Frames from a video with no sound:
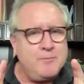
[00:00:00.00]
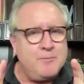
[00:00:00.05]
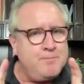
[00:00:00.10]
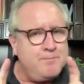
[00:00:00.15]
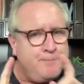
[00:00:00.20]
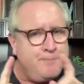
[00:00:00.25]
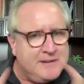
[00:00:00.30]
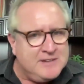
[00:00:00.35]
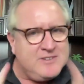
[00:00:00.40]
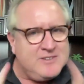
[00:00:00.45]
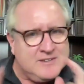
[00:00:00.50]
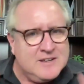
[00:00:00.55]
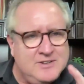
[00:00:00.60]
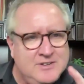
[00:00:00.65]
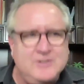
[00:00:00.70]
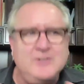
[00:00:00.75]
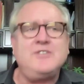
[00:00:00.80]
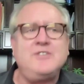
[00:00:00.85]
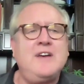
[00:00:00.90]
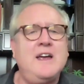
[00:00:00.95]
for
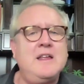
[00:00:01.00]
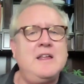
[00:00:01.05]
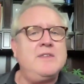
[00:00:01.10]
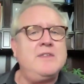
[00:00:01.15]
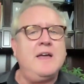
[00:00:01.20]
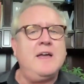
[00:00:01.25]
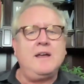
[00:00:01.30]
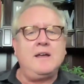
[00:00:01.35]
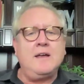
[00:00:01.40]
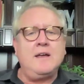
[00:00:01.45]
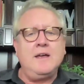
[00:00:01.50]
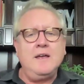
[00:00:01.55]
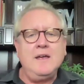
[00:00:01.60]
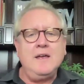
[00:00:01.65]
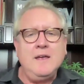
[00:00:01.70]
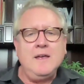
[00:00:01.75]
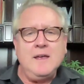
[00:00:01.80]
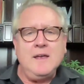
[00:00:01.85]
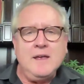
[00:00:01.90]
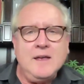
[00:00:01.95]
businesses, I think,
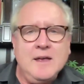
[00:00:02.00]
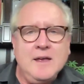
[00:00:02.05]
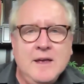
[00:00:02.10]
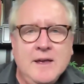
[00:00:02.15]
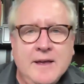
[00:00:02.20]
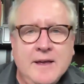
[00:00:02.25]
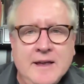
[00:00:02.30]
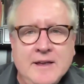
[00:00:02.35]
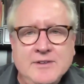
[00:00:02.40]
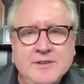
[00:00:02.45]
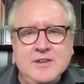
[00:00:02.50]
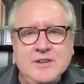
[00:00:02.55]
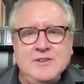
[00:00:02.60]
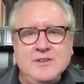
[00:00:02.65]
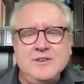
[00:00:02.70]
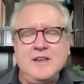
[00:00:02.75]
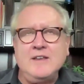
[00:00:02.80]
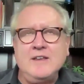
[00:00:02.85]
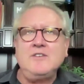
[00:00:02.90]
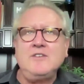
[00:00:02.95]
is
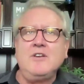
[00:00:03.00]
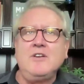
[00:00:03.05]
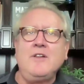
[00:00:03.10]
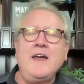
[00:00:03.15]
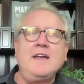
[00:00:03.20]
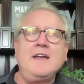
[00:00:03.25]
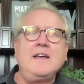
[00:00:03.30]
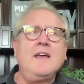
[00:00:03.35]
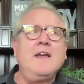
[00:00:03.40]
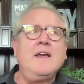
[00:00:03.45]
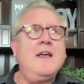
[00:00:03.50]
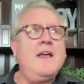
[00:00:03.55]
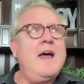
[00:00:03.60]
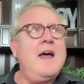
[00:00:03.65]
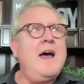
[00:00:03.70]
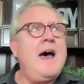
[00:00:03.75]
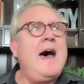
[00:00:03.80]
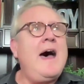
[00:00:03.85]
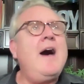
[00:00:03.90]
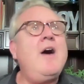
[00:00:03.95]
to like,
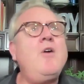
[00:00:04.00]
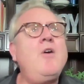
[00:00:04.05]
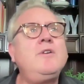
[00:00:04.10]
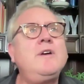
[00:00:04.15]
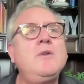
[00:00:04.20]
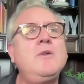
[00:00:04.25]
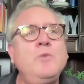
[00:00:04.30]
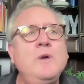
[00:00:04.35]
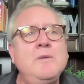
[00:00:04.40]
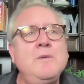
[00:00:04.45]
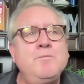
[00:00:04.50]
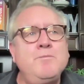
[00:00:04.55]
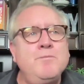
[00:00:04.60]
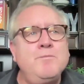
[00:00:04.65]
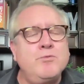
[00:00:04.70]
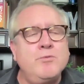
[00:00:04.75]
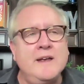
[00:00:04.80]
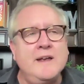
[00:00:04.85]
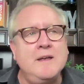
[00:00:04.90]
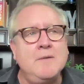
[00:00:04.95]
how can we
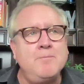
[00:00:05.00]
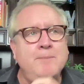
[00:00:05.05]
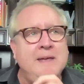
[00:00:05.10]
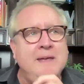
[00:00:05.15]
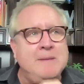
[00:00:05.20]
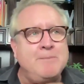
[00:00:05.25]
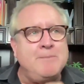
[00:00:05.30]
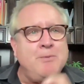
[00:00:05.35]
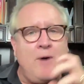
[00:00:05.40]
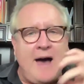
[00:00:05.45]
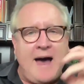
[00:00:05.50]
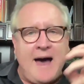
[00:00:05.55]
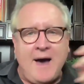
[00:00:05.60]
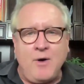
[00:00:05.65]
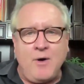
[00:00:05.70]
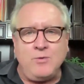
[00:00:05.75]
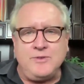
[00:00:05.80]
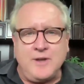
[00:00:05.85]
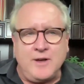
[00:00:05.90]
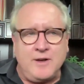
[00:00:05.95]
bring people
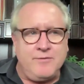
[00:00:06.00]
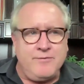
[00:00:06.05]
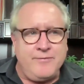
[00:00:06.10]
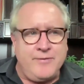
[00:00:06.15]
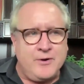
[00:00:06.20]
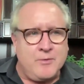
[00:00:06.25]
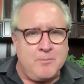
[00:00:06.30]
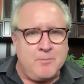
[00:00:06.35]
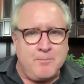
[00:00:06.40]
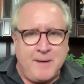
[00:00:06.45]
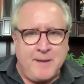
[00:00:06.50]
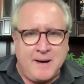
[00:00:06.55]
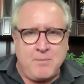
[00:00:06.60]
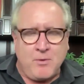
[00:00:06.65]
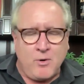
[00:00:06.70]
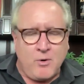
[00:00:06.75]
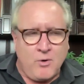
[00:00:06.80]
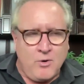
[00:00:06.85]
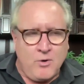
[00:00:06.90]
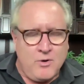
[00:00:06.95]
out of their
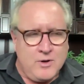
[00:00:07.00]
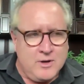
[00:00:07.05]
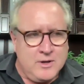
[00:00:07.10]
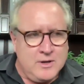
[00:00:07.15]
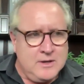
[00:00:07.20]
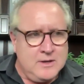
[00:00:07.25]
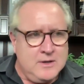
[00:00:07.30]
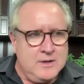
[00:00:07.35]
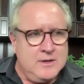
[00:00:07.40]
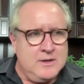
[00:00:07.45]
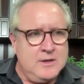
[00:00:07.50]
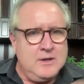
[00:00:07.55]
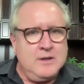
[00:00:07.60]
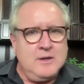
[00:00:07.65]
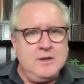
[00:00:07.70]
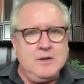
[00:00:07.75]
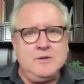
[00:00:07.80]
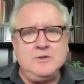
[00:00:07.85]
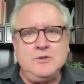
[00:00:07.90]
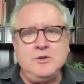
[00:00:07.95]
bubble
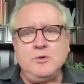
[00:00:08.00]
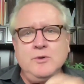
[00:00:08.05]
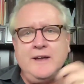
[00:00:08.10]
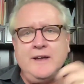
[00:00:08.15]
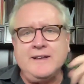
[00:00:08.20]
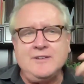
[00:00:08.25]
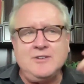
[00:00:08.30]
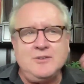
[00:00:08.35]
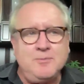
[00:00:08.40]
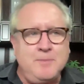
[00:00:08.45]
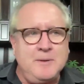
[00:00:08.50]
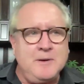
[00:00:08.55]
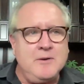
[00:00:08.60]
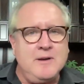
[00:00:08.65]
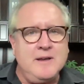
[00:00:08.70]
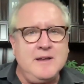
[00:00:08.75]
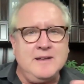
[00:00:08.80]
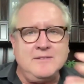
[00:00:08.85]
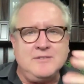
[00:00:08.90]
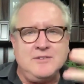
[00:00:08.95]
to
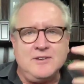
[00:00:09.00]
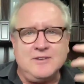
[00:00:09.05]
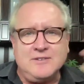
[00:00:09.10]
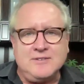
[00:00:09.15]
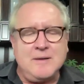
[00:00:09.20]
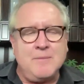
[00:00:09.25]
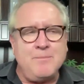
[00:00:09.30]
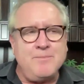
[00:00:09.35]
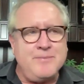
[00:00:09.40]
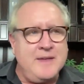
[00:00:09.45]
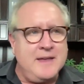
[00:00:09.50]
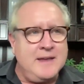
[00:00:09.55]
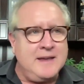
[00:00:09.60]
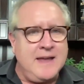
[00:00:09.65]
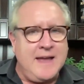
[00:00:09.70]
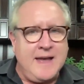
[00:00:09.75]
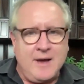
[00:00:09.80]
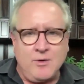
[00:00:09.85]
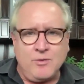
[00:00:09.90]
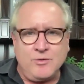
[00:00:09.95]
experience
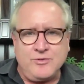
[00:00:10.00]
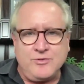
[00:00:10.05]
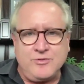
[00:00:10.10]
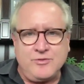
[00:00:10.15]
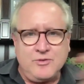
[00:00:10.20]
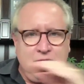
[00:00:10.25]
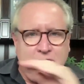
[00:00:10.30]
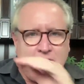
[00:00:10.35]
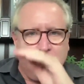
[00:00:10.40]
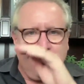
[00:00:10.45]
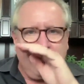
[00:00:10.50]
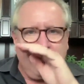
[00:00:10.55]
something else?